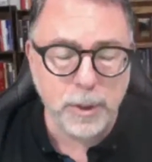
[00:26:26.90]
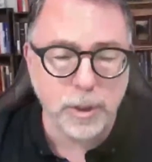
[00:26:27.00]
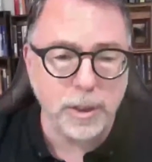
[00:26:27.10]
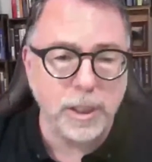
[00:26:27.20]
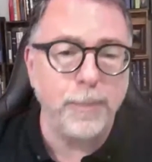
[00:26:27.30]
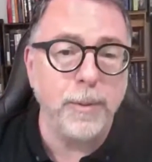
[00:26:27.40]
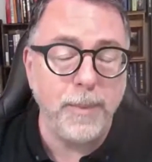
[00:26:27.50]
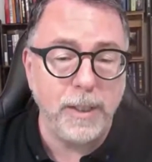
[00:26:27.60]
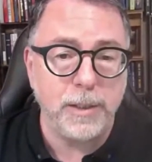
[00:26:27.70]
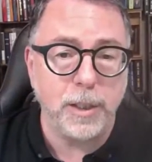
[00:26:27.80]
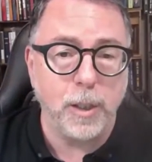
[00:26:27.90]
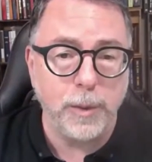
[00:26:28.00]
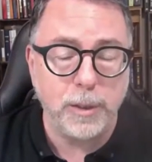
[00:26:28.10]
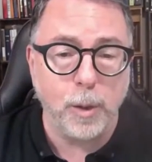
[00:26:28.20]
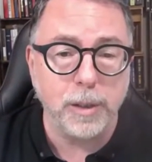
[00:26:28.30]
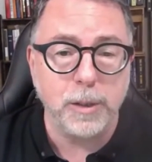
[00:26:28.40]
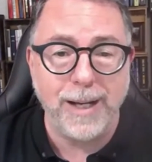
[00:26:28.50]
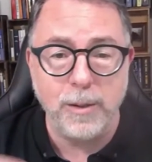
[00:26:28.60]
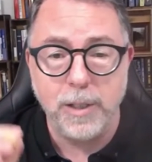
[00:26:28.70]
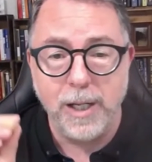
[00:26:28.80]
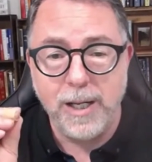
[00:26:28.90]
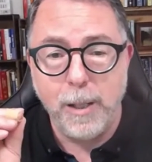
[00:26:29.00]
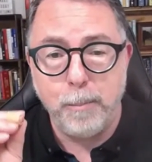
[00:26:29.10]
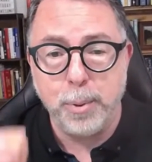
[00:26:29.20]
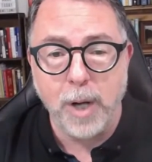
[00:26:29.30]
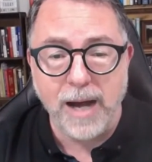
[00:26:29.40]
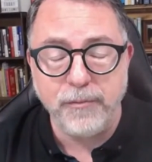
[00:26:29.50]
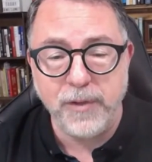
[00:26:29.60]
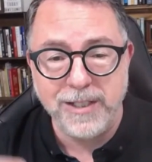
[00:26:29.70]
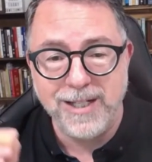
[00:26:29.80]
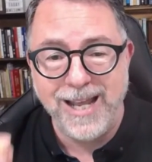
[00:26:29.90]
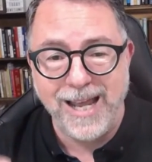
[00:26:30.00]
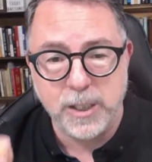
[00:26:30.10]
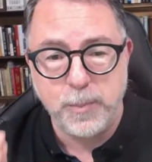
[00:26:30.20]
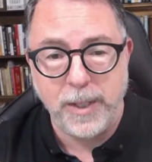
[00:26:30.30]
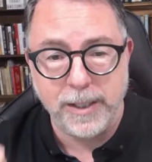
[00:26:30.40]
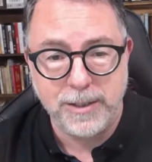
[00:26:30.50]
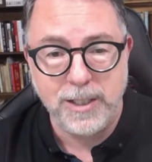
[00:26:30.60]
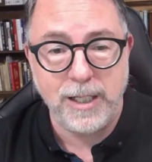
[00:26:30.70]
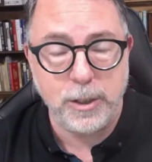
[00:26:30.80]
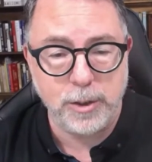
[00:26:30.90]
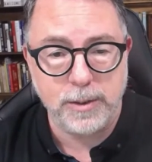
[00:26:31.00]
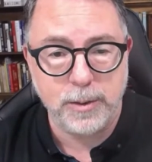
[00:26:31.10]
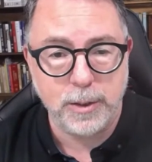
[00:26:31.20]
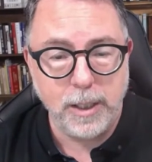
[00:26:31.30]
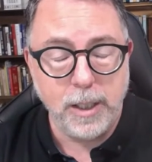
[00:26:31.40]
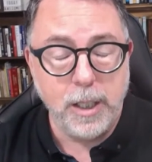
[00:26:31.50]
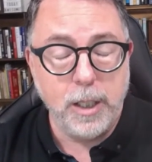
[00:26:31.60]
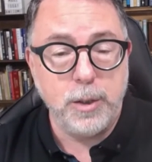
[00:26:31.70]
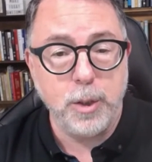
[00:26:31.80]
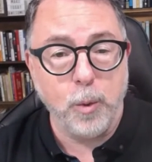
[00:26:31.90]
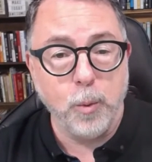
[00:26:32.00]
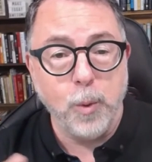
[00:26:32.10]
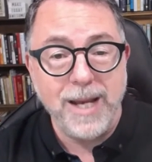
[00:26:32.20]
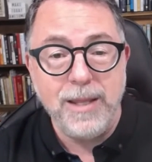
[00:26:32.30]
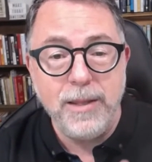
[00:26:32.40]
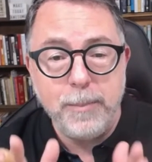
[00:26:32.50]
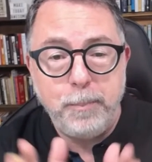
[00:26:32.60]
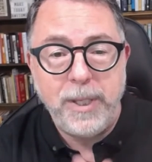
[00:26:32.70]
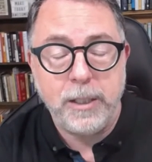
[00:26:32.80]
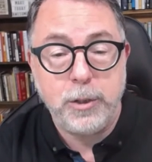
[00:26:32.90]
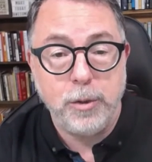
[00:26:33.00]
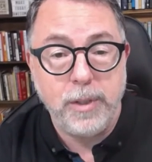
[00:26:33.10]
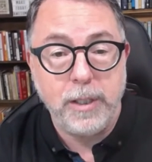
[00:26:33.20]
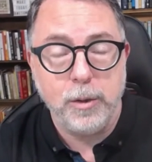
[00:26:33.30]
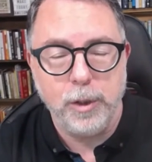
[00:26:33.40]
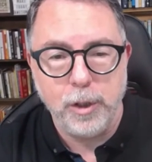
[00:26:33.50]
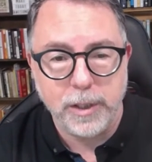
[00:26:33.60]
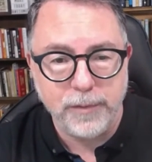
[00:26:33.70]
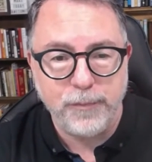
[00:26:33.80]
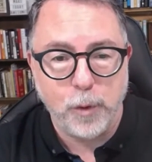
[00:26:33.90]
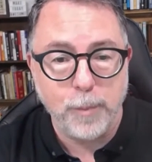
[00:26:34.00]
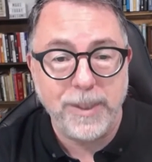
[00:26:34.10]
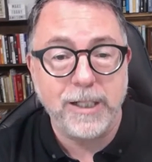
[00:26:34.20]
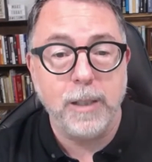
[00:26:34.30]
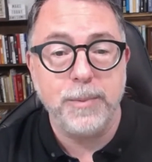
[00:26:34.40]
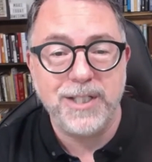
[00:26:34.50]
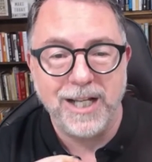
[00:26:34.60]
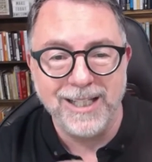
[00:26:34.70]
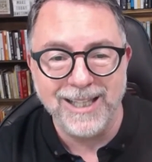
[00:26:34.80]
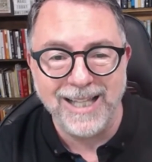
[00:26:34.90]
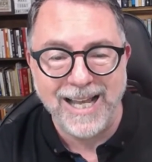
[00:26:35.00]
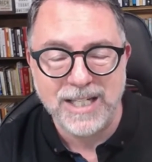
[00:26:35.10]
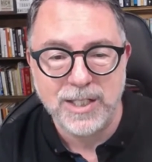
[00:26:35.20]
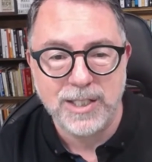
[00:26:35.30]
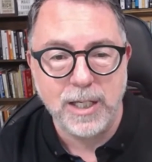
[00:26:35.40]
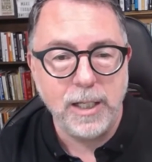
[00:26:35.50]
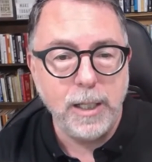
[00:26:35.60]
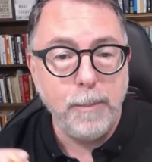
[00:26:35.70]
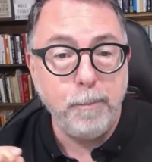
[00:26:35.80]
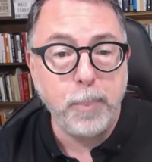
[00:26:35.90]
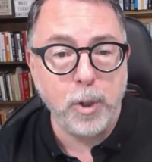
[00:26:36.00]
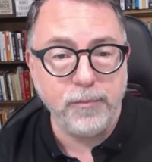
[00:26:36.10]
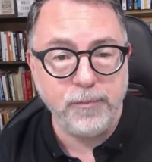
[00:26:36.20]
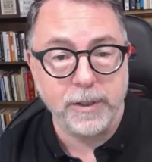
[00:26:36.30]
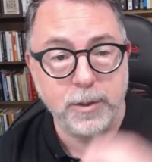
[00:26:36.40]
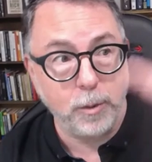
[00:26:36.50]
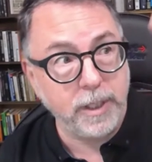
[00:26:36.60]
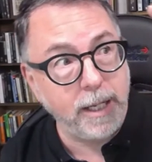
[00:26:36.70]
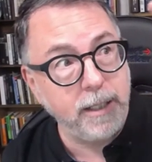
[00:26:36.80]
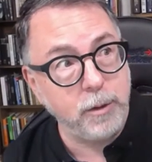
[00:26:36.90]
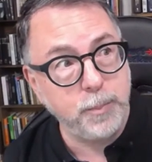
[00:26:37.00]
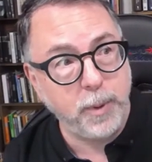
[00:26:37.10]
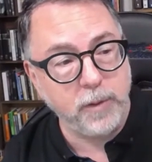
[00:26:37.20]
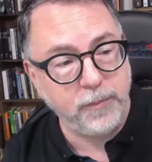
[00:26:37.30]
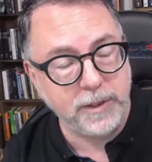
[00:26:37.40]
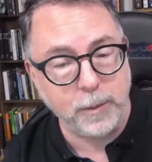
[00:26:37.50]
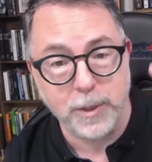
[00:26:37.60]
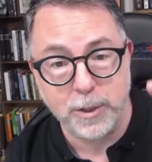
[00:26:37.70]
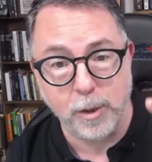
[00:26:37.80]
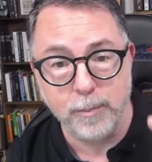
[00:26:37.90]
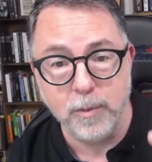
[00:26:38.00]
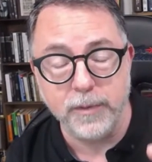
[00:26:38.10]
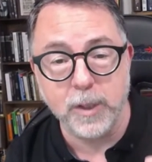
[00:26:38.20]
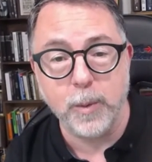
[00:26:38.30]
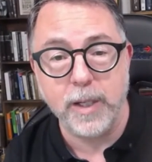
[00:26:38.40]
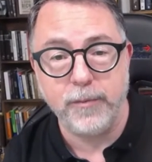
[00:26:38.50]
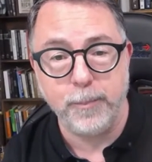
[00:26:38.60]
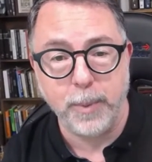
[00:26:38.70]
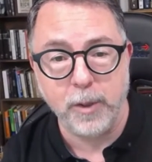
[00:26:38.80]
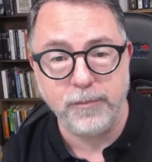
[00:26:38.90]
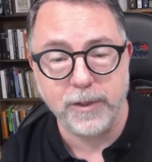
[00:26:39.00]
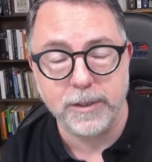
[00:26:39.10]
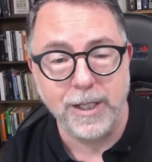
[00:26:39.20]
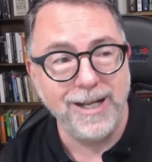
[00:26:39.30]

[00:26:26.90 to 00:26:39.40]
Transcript: just a couple of minutes ago, we talked about profit expectations. So when the picture that you're looking for becomes less perfect. So again, here's perfect, and we start moving away from perfect.